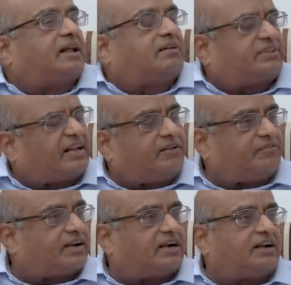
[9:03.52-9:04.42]
are
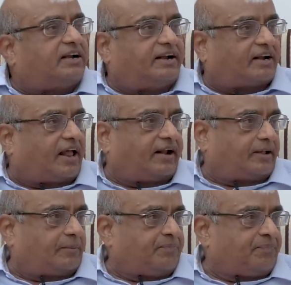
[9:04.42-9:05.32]
significantly
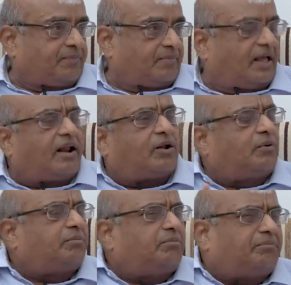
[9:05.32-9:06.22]
declining. There
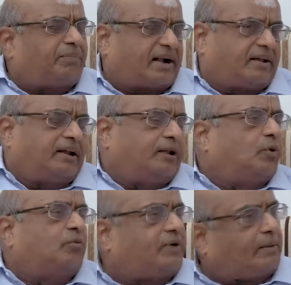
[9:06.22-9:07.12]
are practically
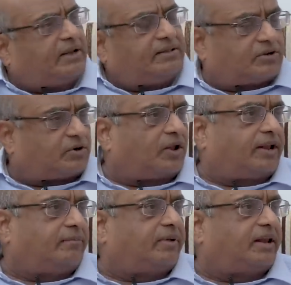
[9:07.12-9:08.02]
no families at all in